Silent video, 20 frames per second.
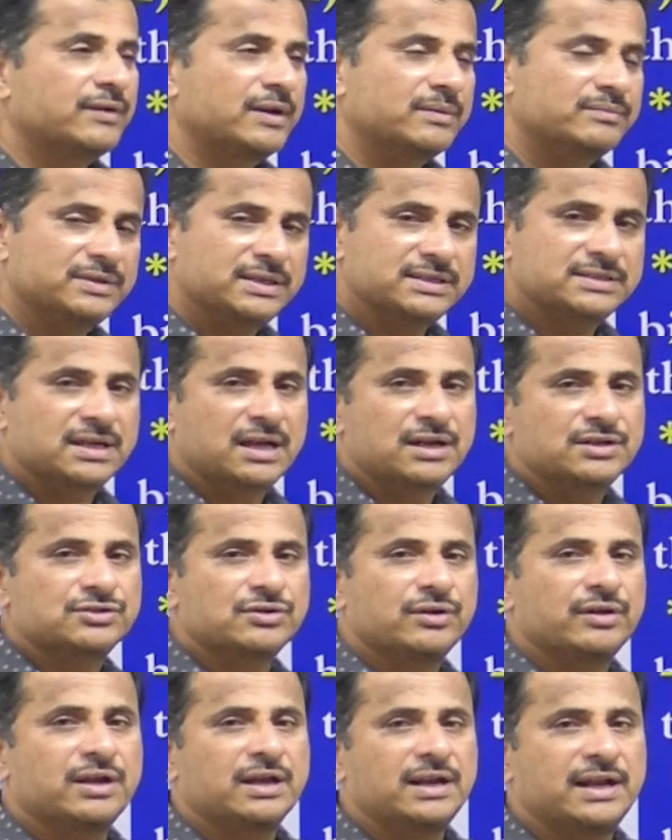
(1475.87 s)
From this
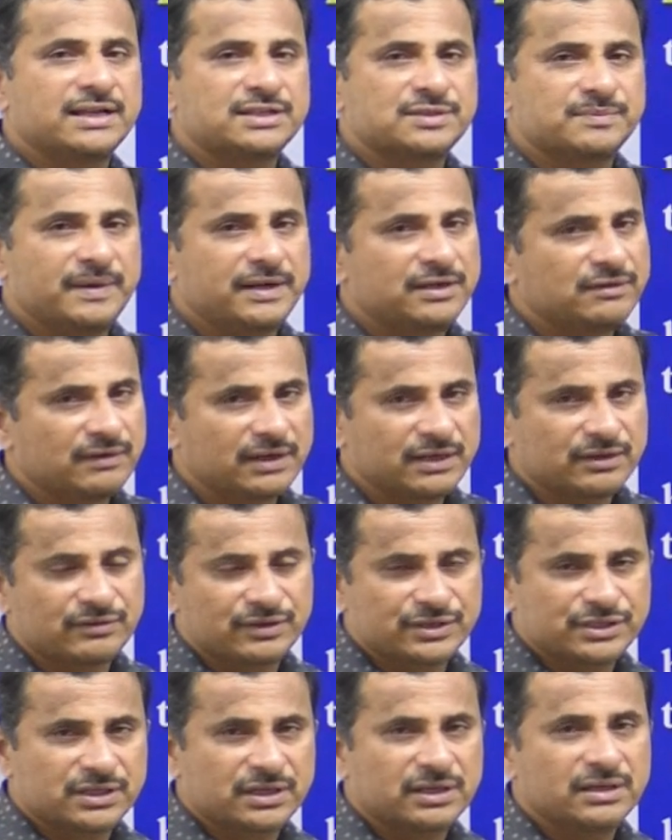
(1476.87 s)
also you can expect one
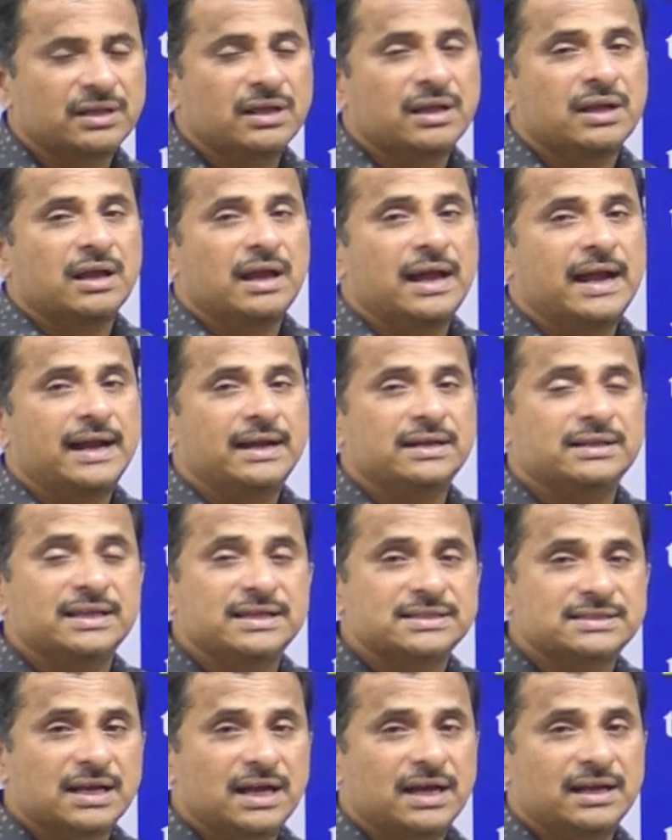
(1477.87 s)
question, and
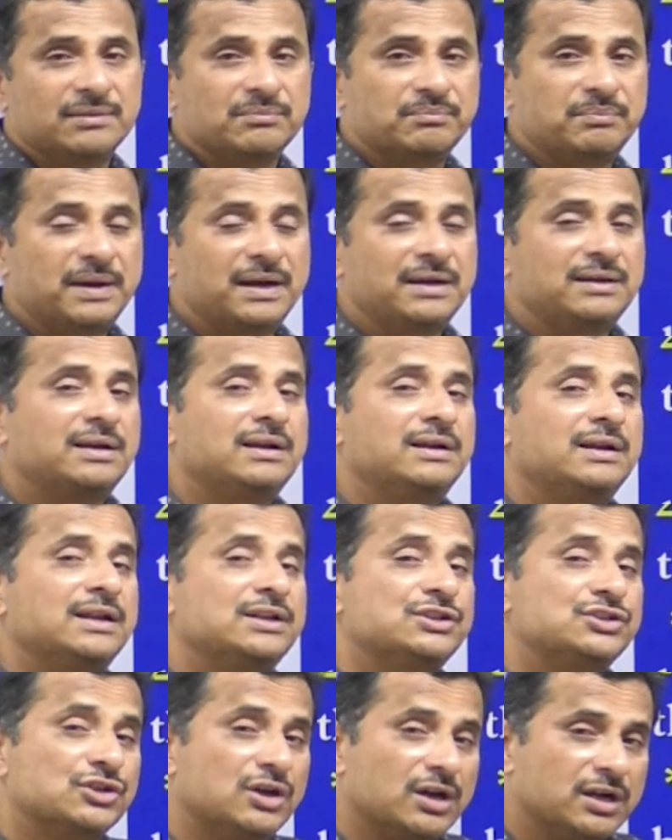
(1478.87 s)
these are important
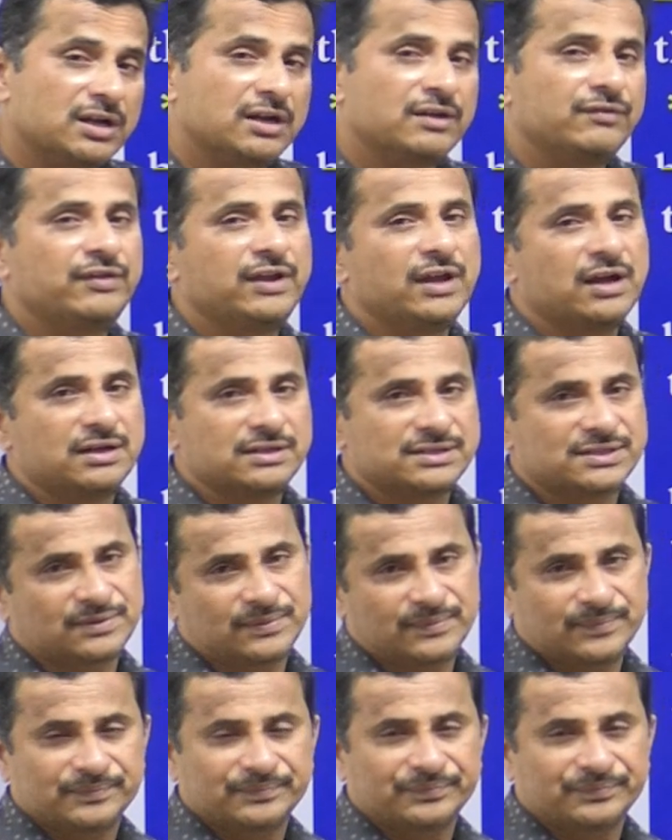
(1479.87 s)
in geography also.